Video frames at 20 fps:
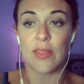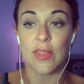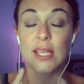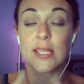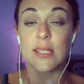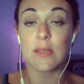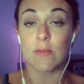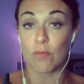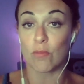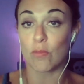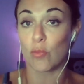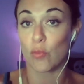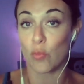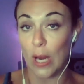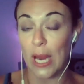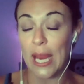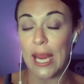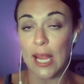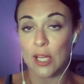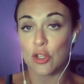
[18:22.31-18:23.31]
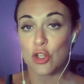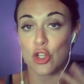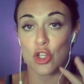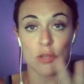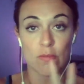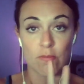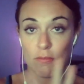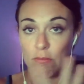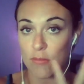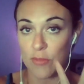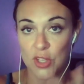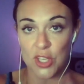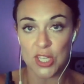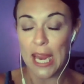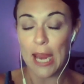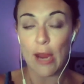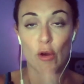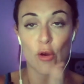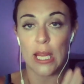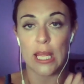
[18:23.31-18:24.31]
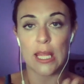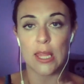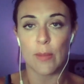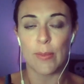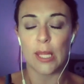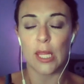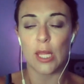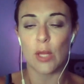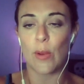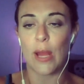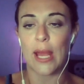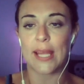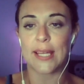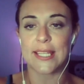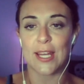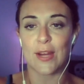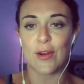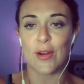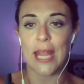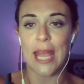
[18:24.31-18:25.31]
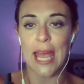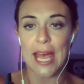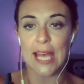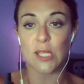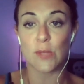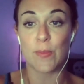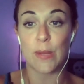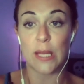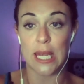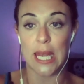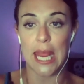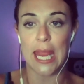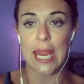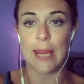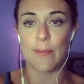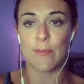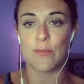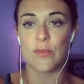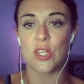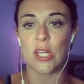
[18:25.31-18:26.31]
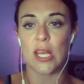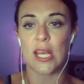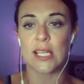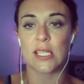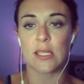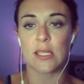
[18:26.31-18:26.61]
this ranch dairy, the Billiwhack Dairy, has been named as